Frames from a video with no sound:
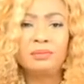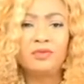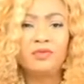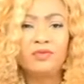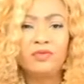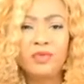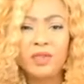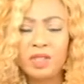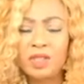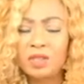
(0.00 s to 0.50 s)

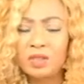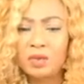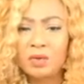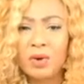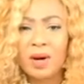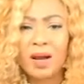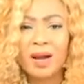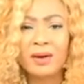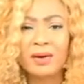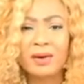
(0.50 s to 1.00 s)
feel
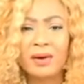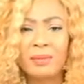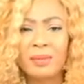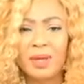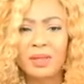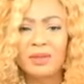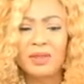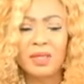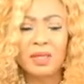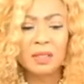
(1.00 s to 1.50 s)
so angry
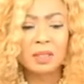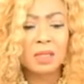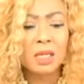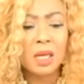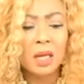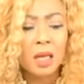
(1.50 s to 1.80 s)
about things,